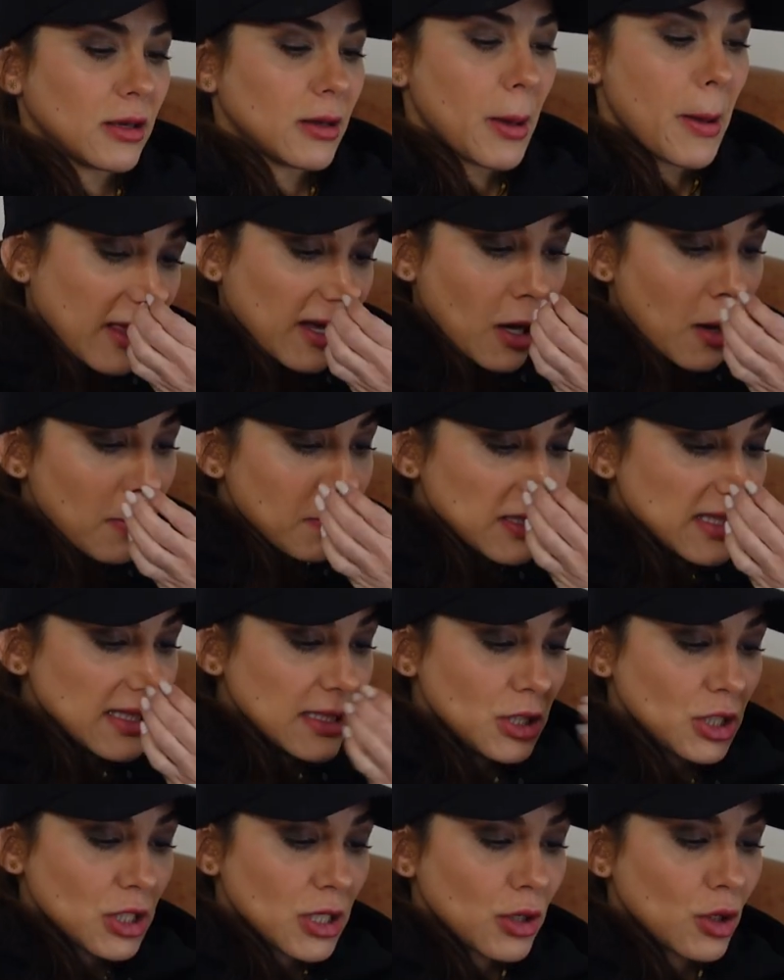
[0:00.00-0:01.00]
The
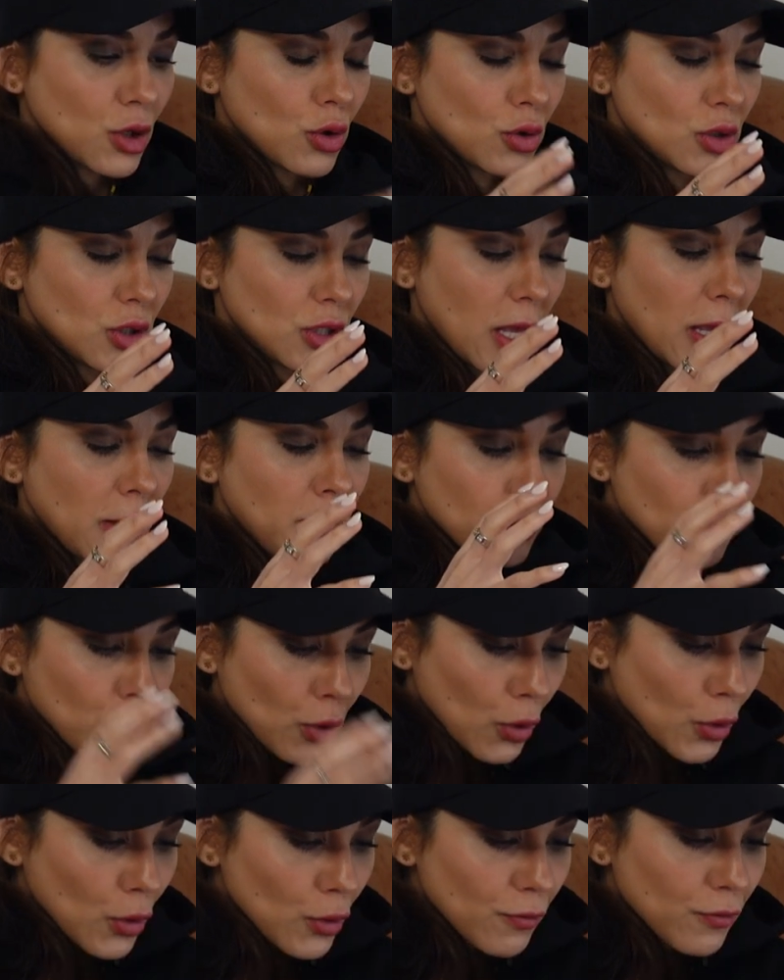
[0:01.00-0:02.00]
composition could
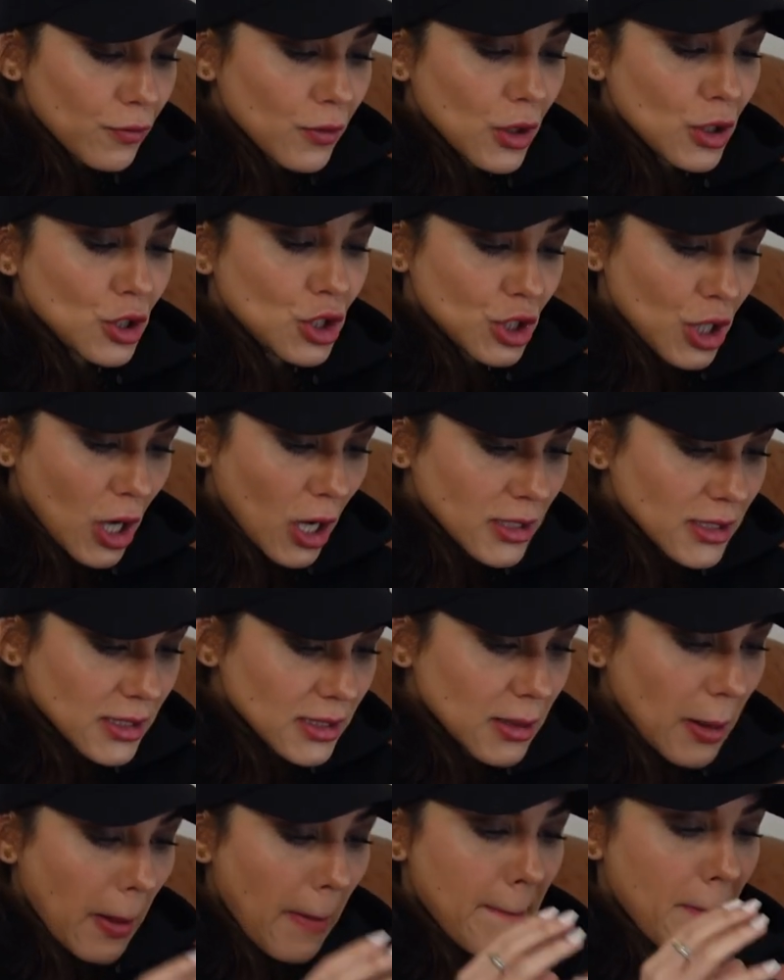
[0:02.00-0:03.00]
improve
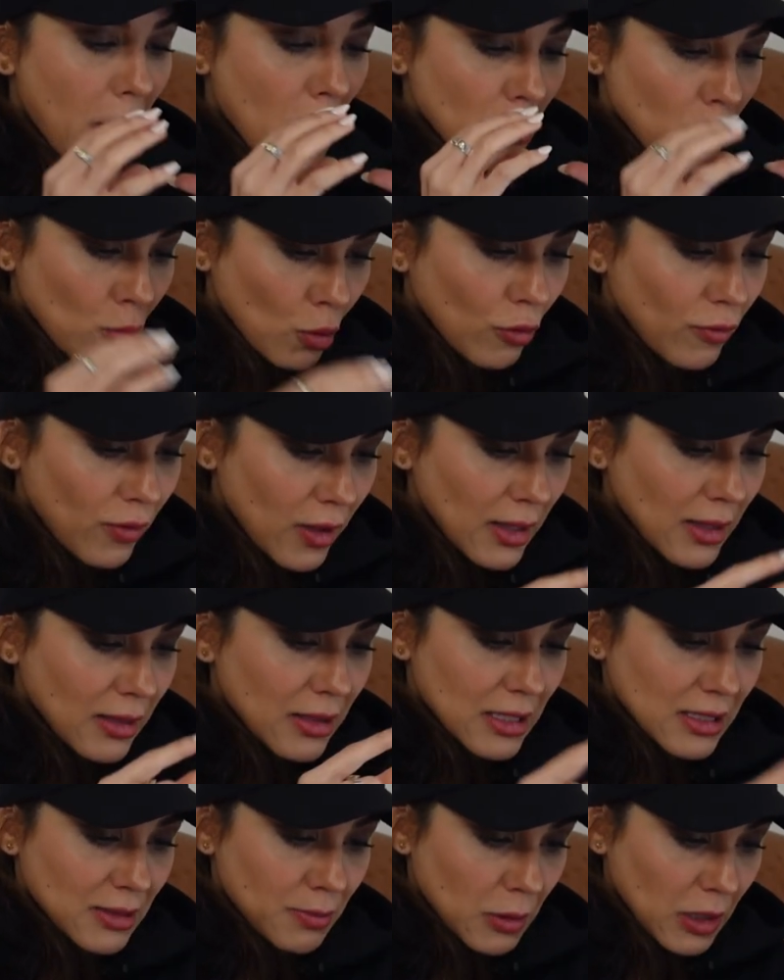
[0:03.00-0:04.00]
just by moving
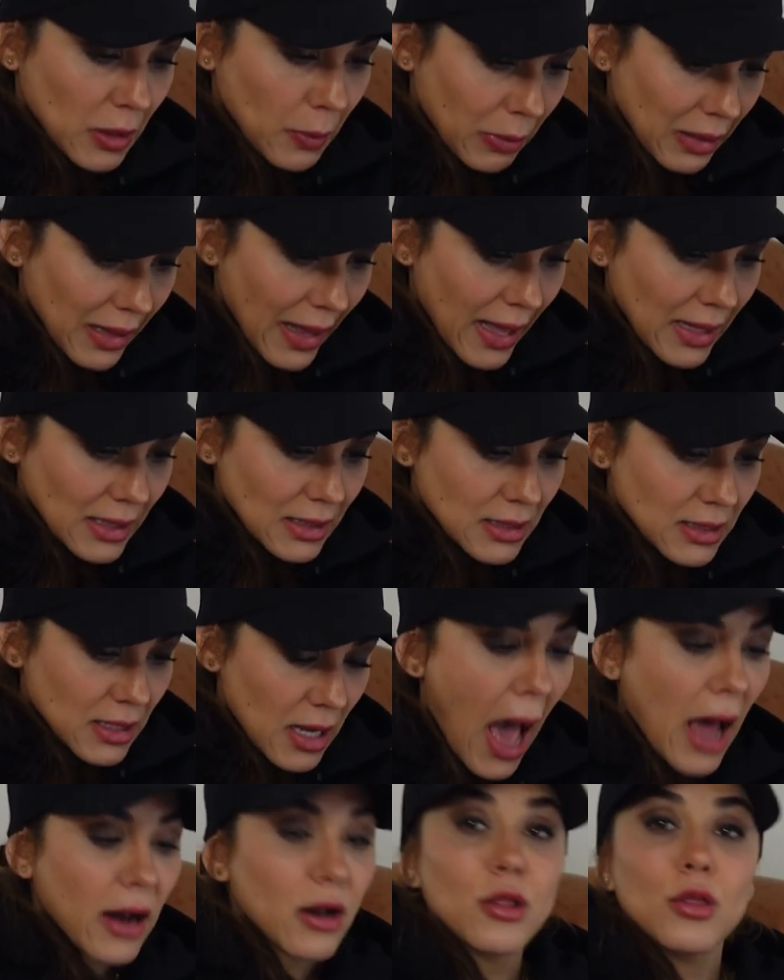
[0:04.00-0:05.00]
this big plant
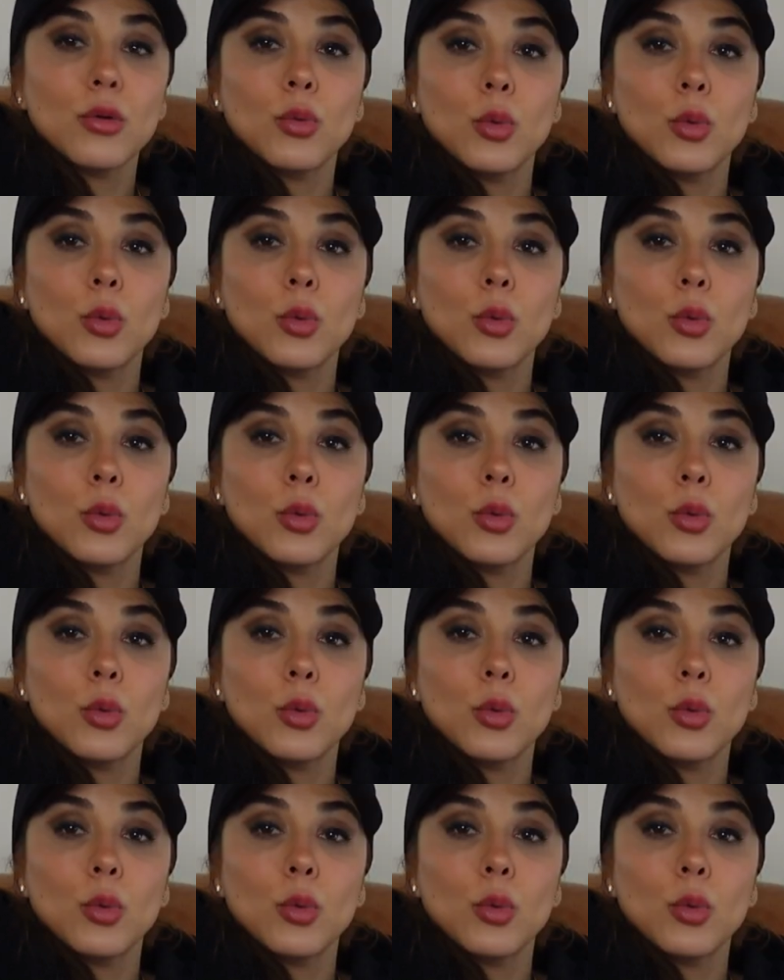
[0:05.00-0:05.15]
out of the